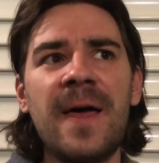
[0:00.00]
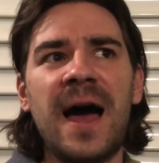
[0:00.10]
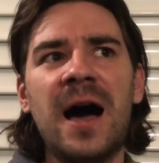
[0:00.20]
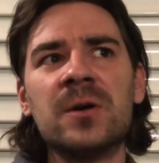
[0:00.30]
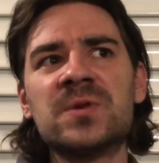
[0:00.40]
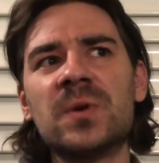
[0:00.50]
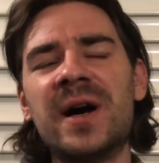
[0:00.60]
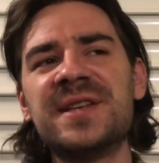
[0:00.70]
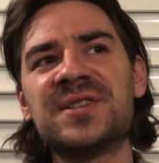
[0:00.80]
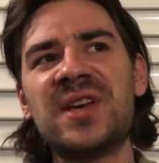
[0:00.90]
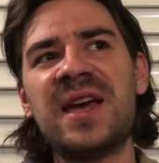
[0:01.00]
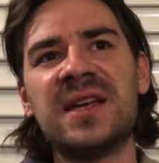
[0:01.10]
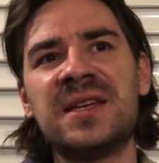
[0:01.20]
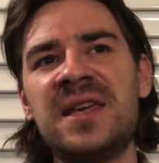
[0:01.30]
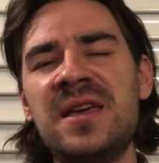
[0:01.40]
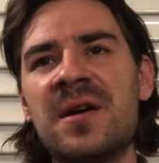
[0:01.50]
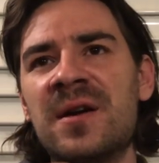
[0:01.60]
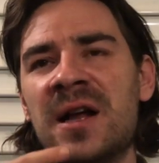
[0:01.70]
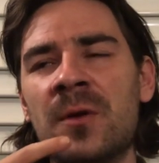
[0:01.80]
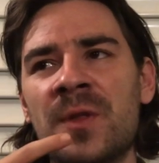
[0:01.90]
how do I say it here?
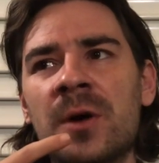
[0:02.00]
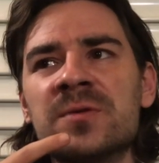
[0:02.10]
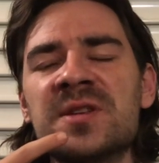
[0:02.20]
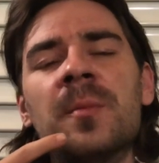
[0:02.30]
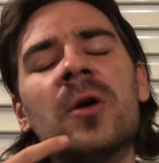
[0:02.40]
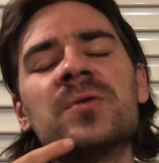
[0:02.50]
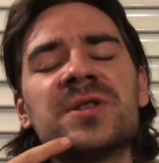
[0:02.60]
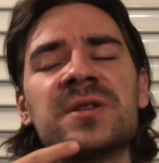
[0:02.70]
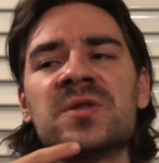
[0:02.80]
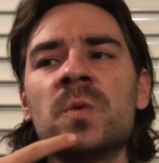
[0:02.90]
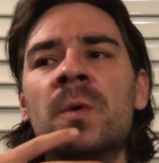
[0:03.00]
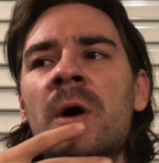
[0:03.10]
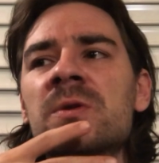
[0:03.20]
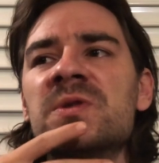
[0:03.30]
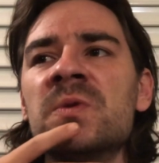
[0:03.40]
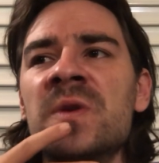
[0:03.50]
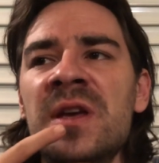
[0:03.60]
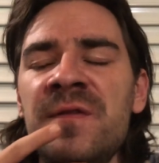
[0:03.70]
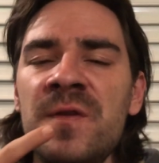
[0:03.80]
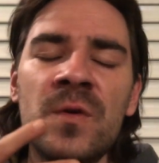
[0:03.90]
Now, those emotions will also
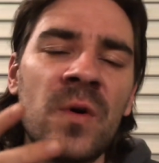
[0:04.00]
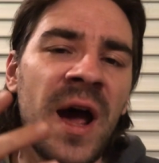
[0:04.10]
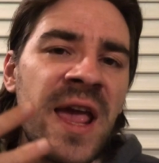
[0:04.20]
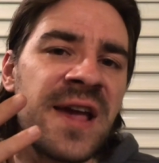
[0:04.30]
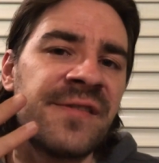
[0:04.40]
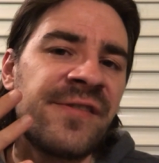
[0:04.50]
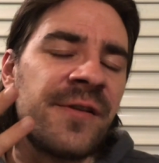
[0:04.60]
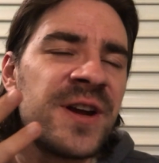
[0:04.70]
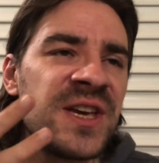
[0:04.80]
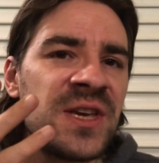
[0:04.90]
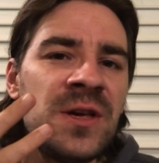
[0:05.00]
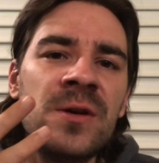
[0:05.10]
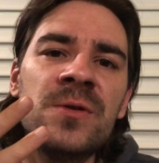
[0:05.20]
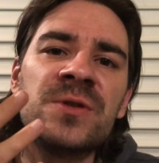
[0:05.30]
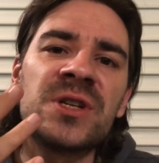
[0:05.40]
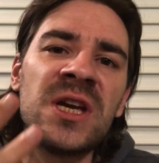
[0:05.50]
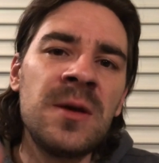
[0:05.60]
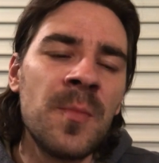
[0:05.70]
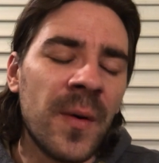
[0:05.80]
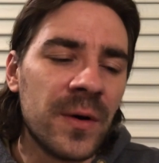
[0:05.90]
give you a very huge
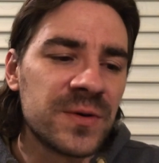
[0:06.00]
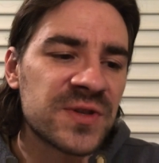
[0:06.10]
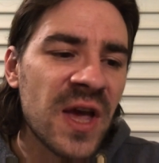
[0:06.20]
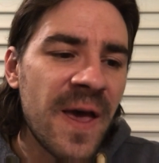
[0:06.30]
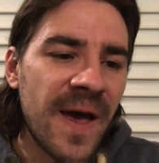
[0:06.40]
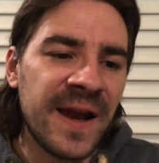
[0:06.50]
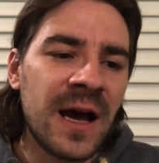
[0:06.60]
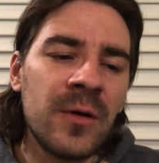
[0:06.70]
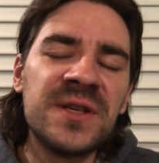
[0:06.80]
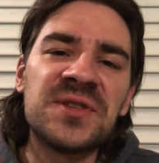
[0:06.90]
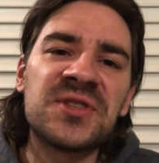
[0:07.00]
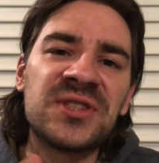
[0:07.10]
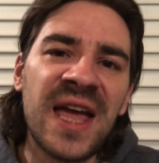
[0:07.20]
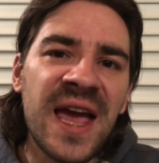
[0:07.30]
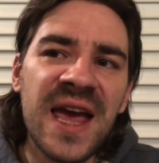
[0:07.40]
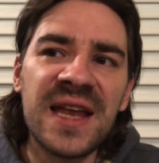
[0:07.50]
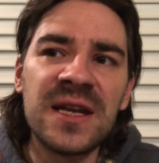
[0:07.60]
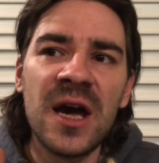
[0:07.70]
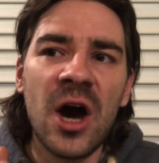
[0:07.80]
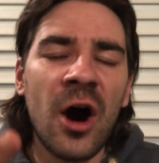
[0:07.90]
impulse. And now, instead
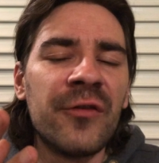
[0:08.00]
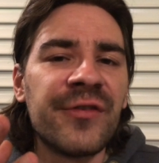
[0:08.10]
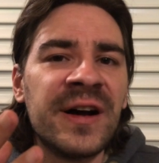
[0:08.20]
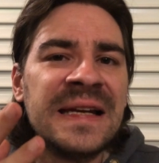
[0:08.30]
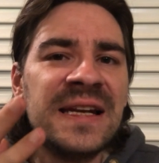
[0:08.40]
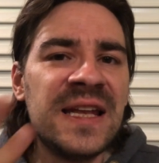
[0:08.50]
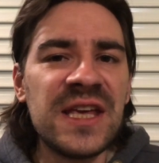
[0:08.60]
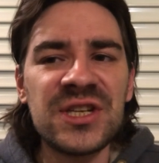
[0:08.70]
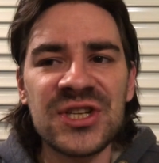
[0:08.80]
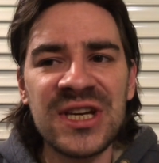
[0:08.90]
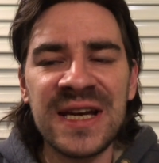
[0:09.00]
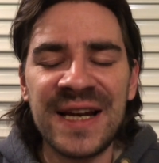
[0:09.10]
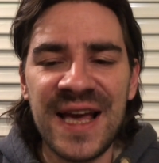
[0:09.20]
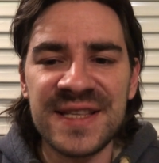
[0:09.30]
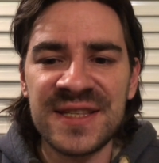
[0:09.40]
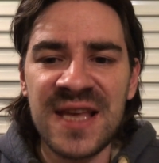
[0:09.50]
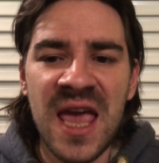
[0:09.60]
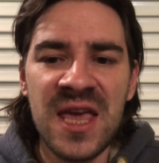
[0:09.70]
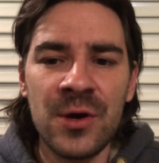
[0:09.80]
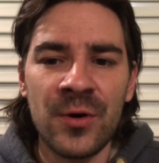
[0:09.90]
of unleashing, let's say,
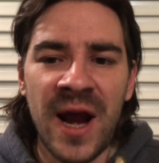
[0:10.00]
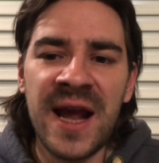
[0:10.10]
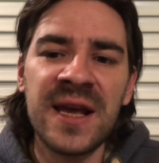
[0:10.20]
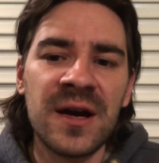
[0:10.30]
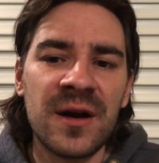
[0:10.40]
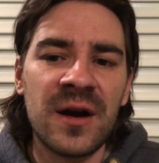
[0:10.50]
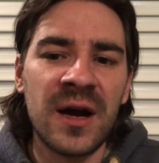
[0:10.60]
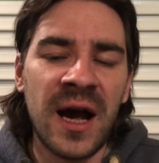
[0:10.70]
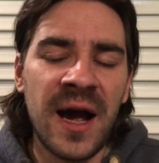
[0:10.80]
your anger